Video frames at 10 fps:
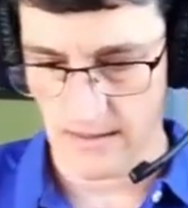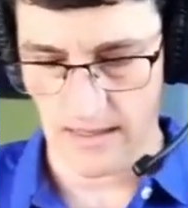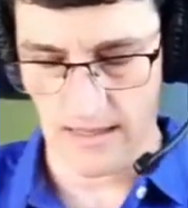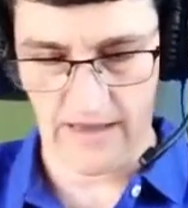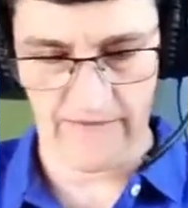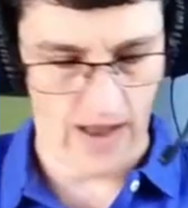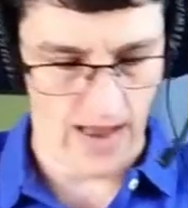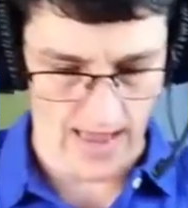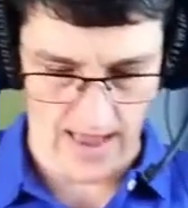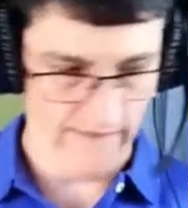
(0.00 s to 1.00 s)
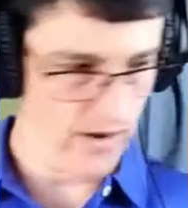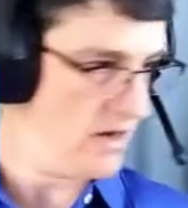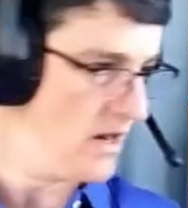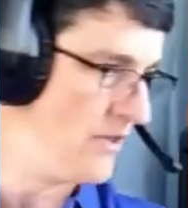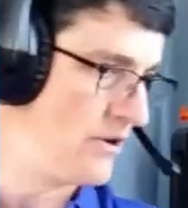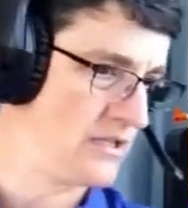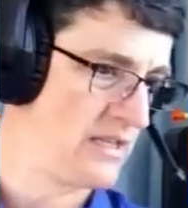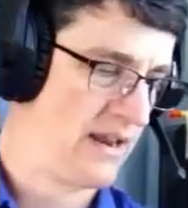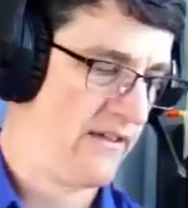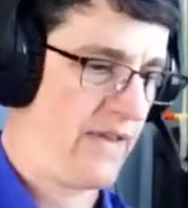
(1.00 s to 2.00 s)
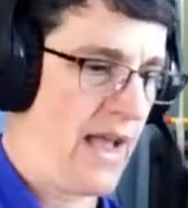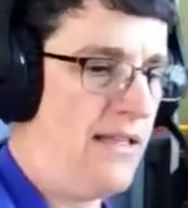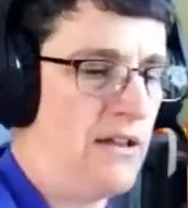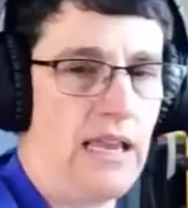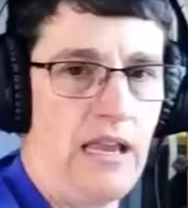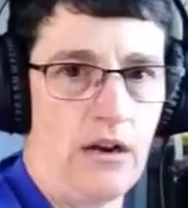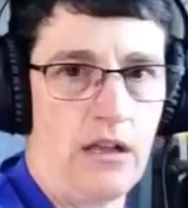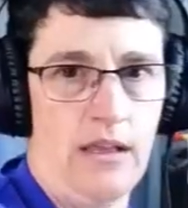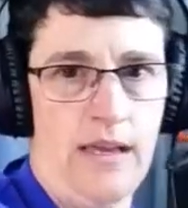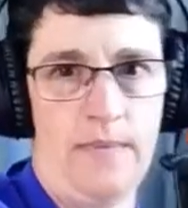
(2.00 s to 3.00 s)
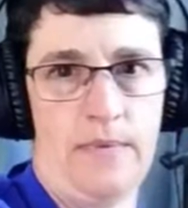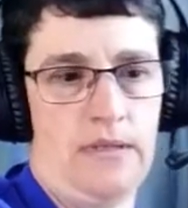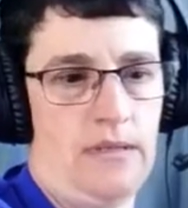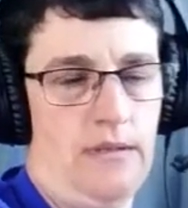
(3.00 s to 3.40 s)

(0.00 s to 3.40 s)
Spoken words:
if I have another set of alligator clips,